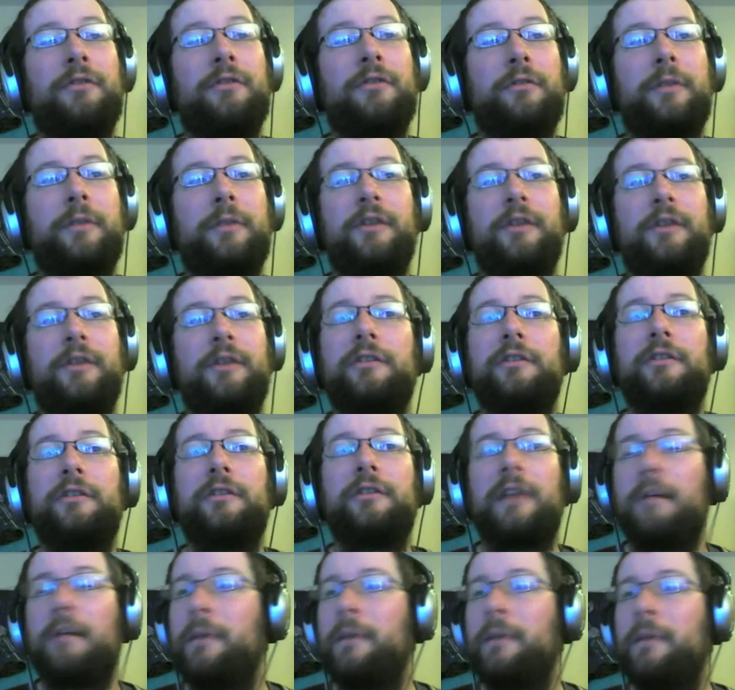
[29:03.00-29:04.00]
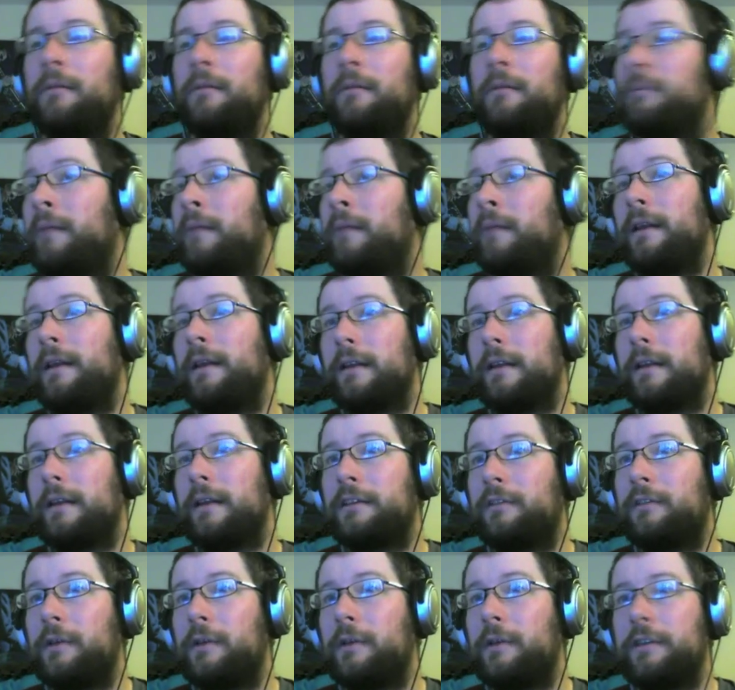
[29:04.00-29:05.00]
been used mailing
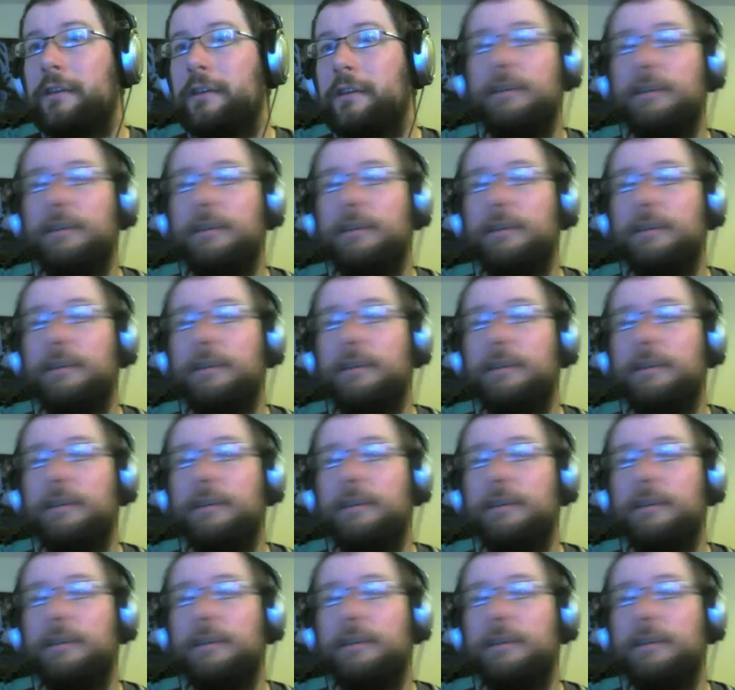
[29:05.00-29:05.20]
list if you want to.